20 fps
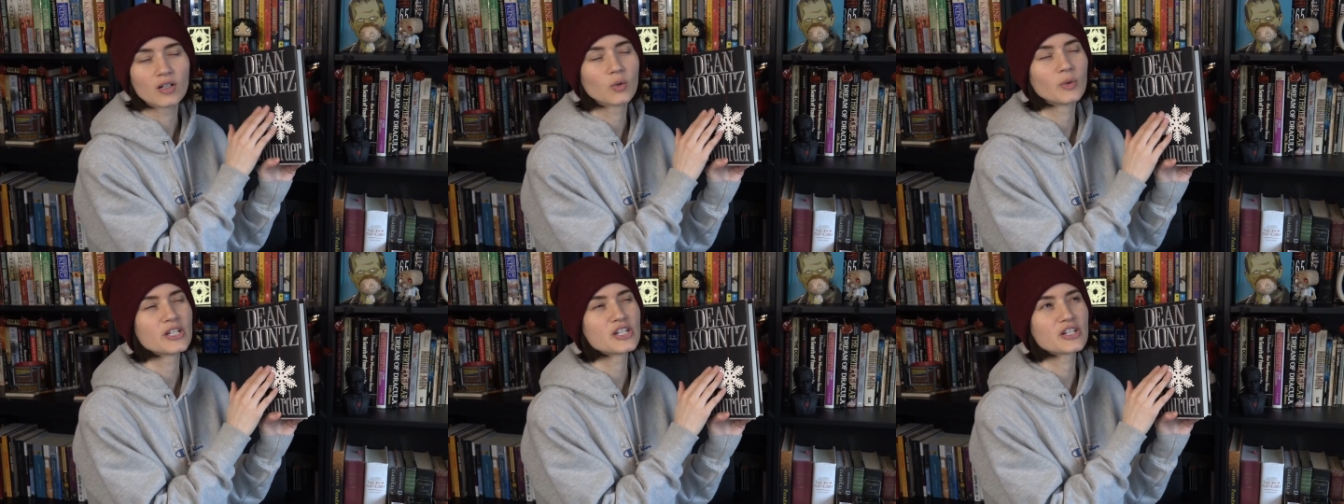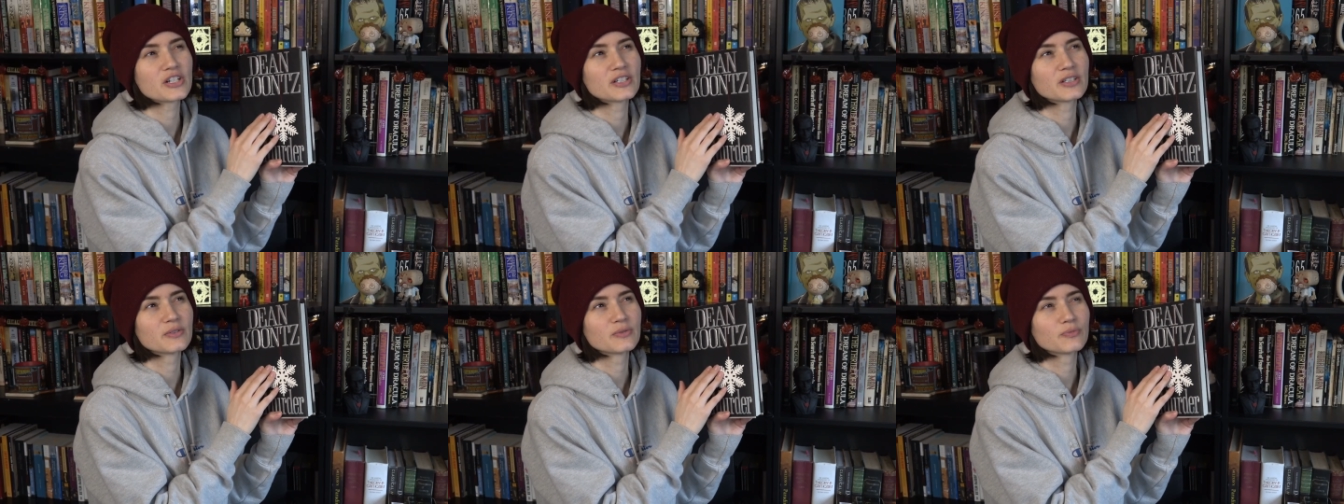
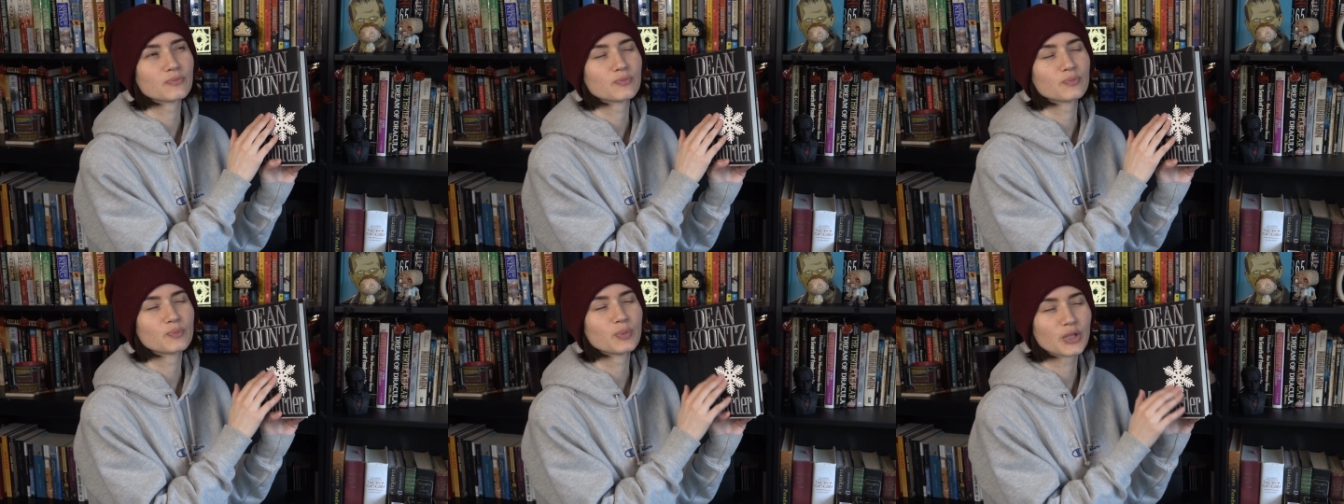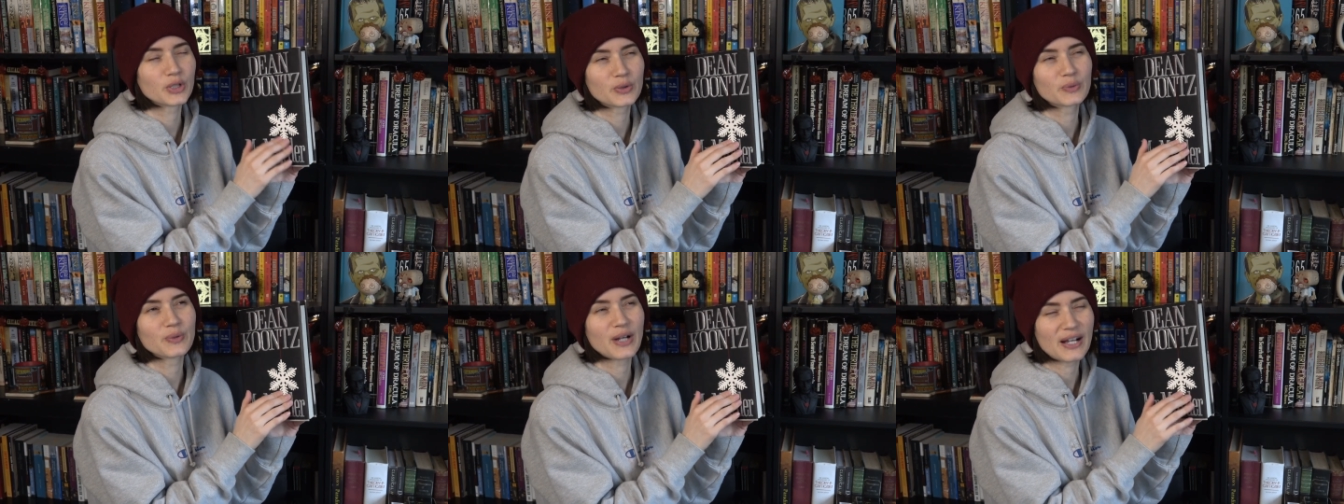winter
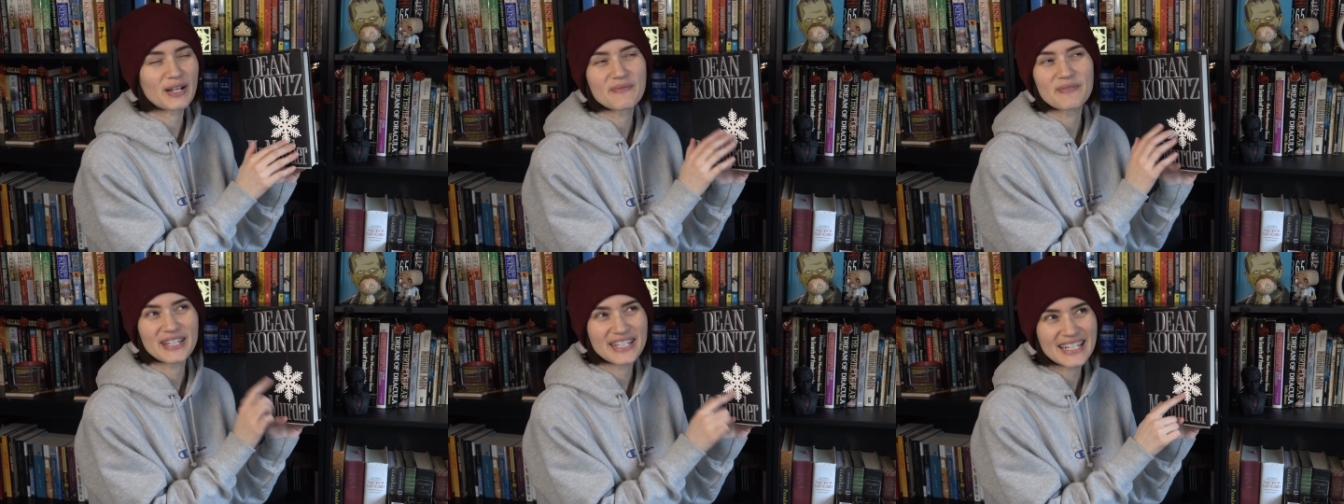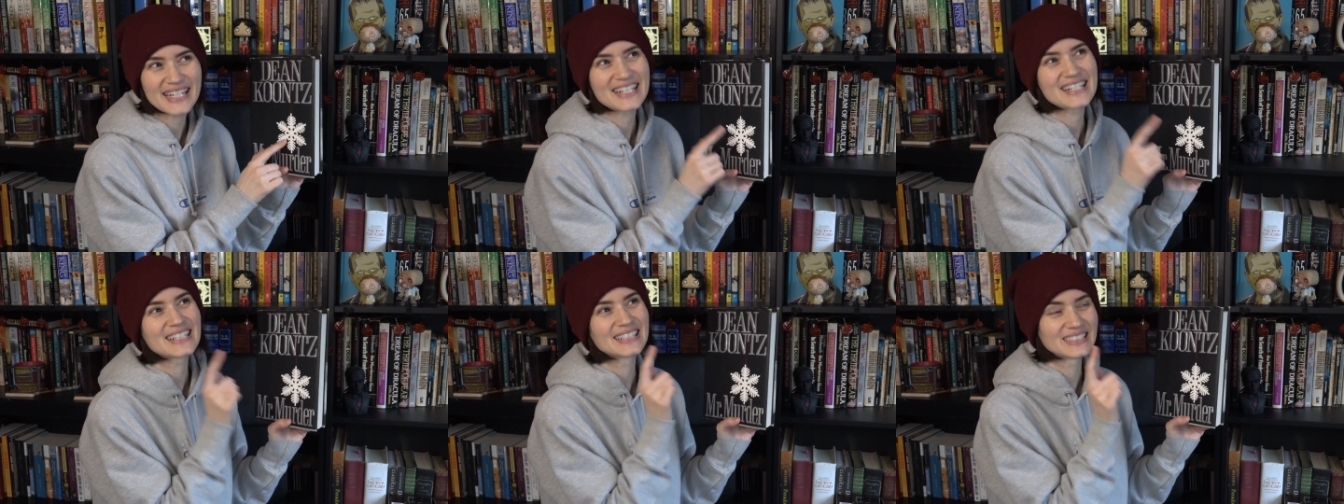book
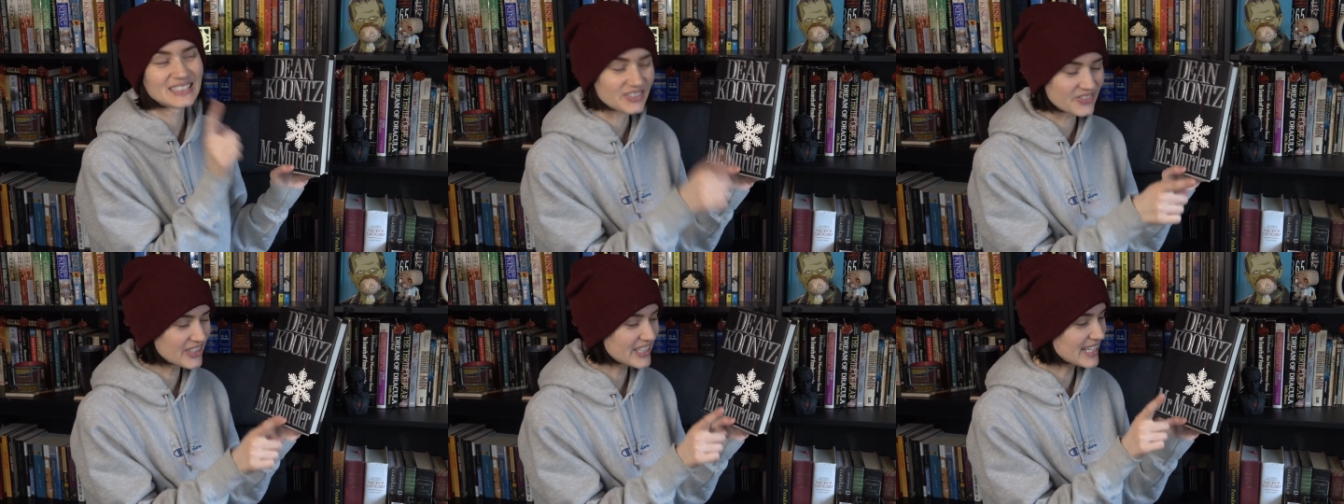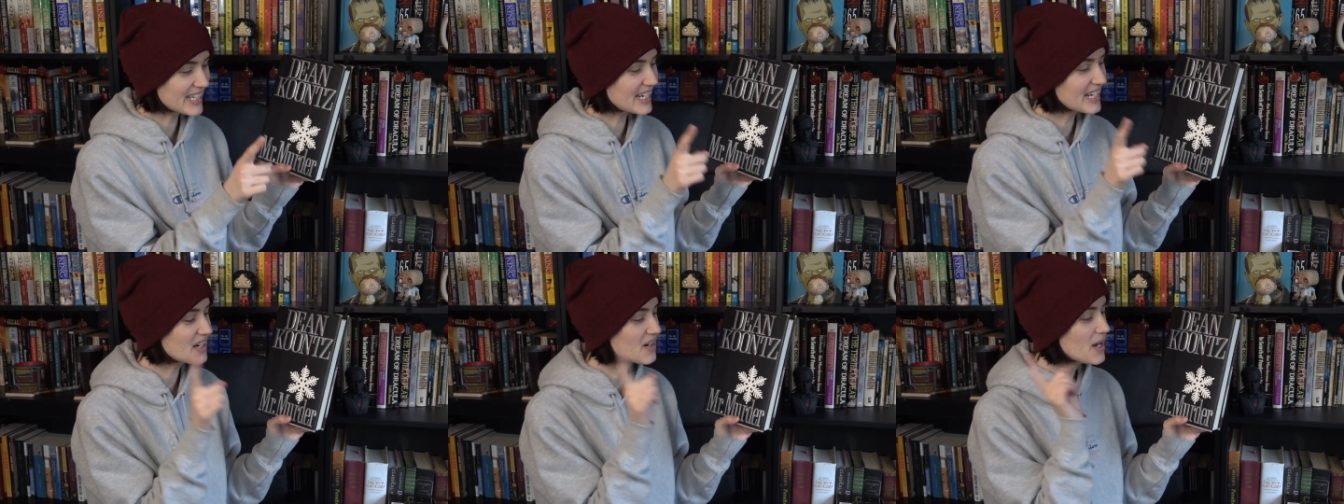recommendations
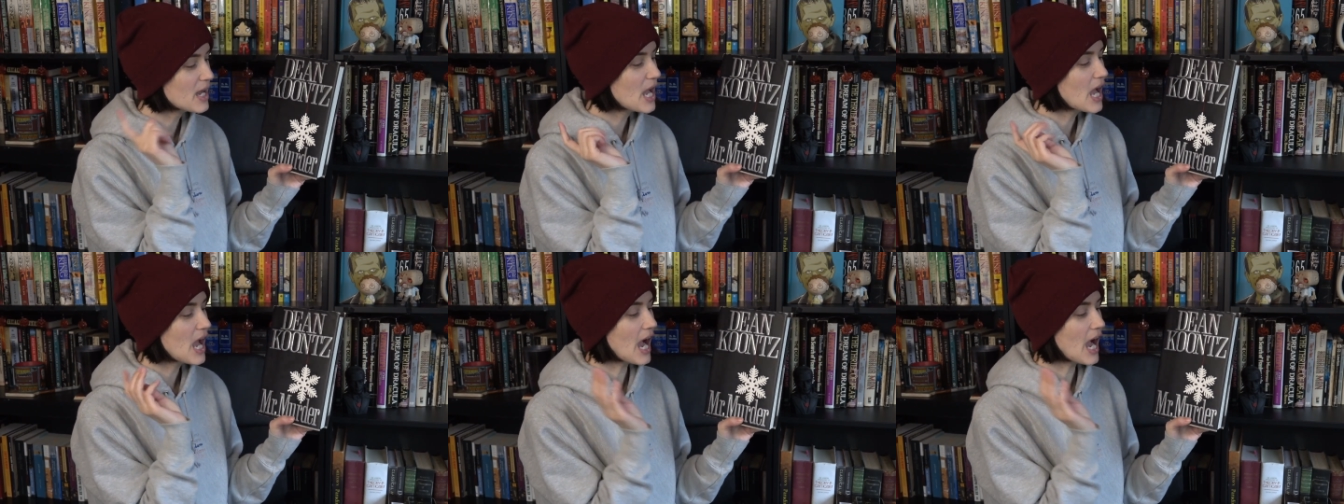video.